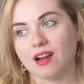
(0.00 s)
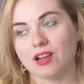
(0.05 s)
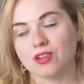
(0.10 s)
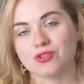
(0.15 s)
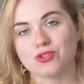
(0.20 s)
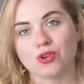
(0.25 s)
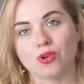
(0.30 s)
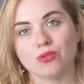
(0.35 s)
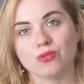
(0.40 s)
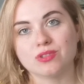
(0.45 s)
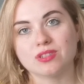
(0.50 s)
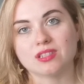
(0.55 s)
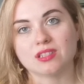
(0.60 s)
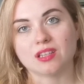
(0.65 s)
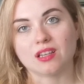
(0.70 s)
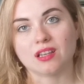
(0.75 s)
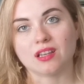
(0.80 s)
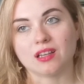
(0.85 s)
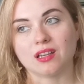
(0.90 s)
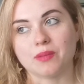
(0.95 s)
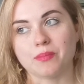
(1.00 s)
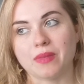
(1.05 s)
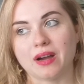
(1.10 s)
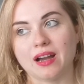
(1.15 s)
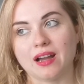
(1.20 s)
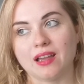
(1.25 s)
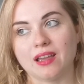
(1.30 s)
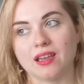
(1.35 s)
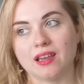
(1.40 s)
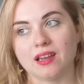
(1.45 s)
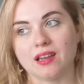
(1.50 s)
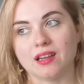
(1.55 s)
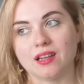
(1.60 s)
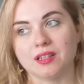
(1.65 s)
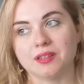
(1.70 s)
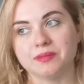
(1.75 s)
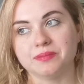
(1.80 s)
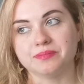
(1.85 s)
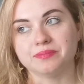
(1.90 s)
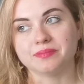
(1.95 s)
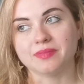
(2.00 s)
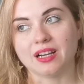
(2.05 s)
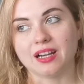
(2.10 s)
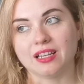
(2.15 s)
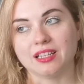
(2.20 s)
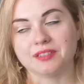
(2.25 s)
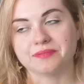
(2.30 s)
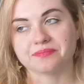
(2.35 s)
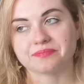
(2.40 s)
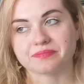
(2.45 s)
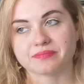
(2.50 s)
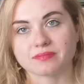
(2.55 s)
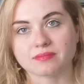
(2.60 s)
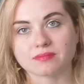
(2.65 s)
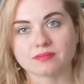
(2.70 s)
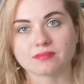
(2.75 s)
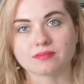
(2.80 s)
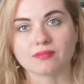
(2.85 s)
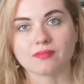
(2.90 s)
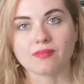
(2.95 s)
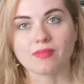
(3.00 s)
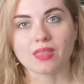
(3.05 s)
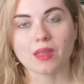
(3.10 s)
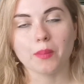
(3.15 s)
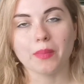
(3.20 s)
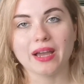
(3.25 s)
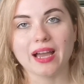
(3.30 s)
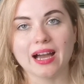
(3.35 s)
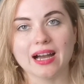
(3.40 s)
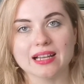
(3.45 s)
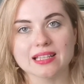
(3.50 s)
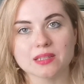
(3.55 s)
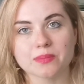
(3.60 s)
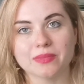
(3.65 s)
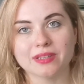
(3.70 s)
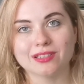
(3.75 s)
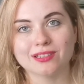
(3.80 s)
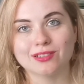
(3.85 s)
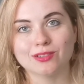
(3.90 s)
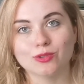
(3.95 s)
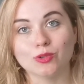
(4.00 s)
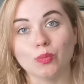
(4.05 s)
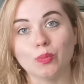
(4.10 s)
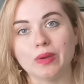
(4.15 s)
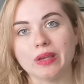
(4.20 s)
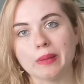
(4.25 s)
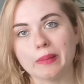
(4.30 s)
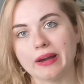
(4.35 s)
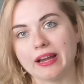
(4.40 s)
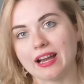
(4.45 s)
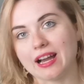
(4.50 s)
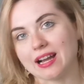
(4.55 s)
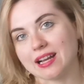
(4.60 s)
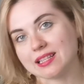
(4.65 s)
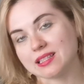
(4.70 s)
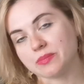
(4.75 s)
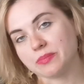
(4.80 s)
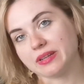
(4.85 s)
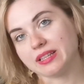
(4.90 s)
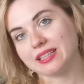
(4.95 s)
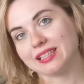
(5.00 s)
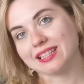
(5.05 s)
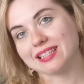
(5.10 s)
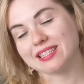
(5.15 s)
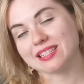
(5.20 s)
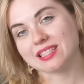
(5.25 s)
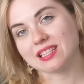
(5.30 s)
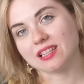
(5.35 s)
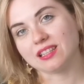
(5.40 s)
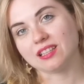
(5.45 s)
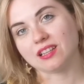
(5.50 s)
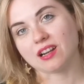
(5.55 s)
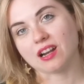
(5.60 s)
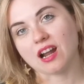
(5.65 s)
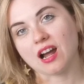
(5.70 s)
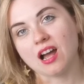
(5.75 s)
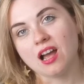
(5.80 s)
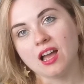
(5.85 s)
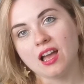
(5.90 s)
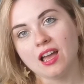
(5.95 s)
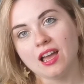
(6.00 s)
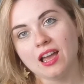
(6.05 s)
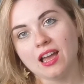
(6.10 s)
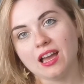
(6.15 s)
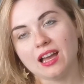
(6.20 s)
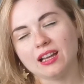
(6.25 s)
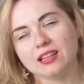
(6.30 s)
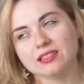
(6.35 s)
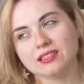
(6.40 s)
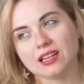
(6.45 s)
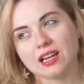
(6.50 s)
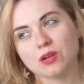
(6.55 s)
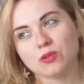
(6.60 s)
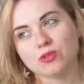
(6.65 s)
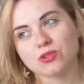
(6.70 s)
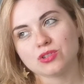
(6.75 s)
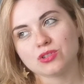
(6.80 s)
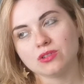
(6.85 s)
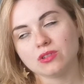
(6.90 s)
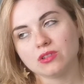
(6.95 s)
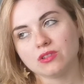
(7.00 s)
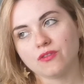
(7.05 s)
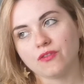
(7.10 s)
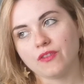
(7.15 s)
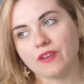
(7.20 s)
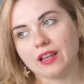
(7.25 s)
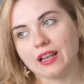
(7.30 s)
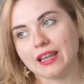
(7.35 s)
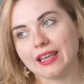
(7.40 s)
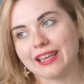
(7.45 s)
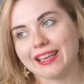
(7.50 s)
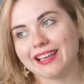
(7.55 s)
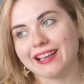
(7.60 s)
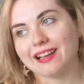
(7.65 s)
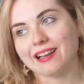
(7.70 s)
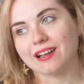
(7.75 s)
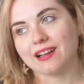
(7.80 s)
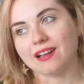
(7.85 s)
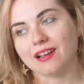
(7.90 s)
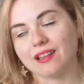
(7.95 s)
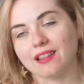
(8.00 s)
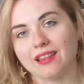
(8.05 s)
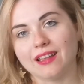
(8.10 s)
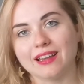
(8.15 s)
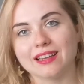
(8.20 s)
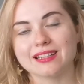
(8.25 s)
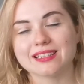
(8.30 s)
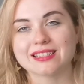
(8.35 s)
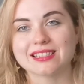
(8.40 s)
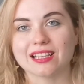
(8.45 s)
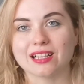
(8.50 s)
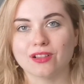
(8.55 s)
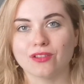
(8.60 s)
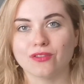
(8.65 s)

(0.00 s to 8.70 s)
I chose my husband to be my husband, etc. And I was not feeling I